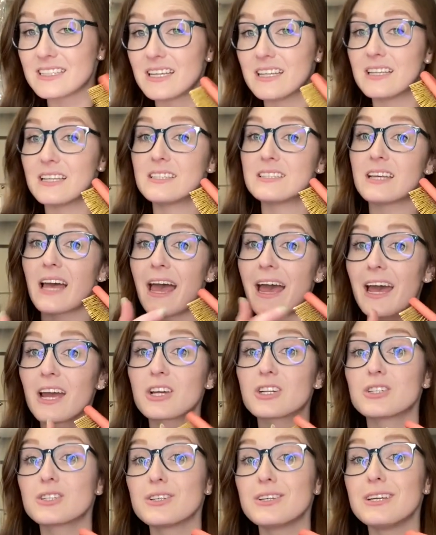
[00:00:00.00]
and this
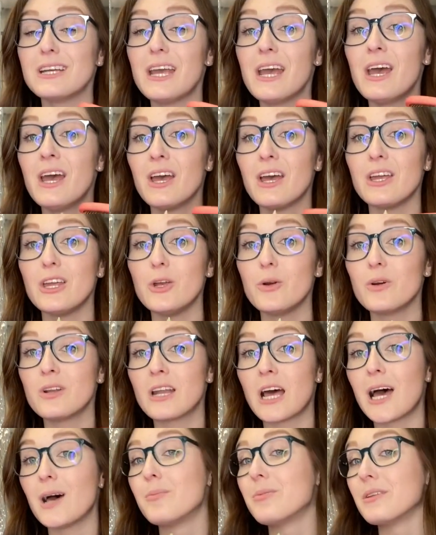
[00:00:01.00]
actually, you would
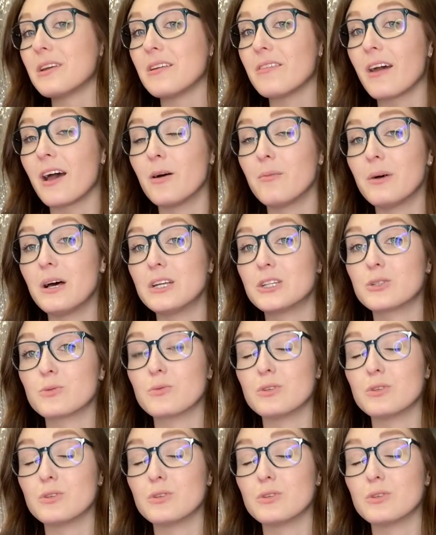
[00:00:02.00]
not believe how much